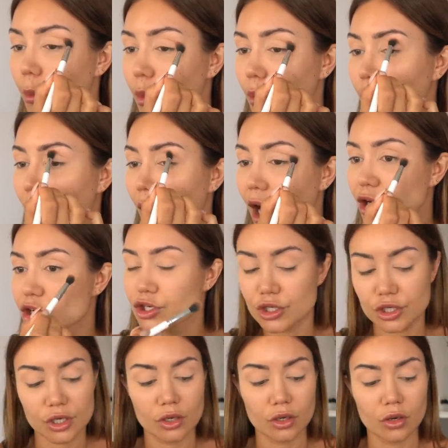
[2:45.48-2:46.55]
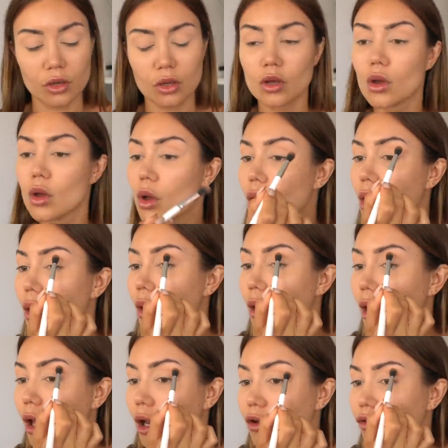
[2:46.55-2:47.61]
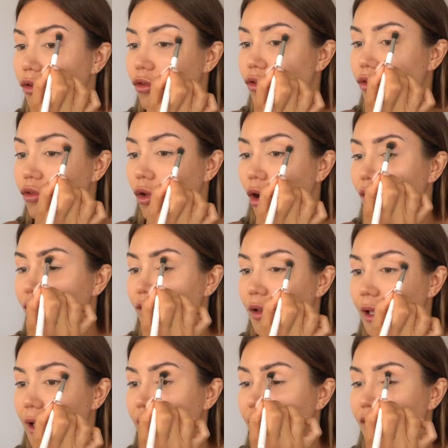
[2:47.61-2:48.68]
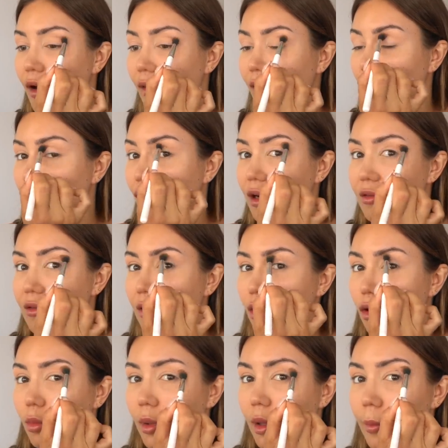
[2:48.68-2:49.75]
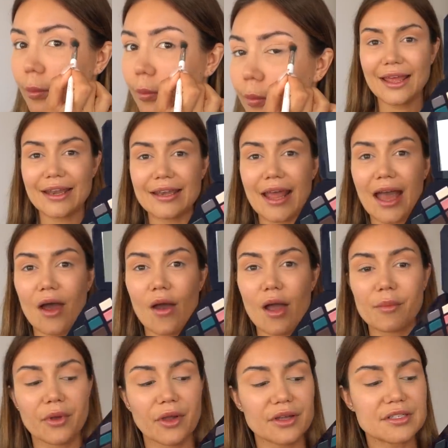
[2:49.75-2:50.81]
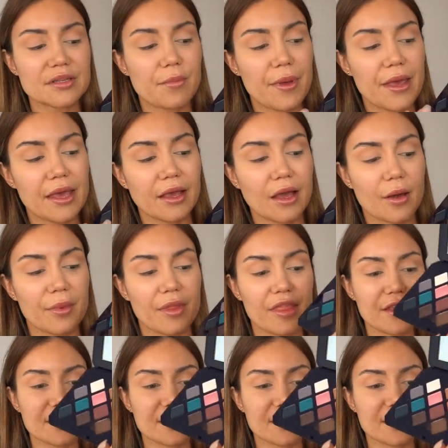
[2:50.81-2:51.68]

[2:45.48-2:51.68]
brush and just softly define the crease a little bit. Now I'm going to pick up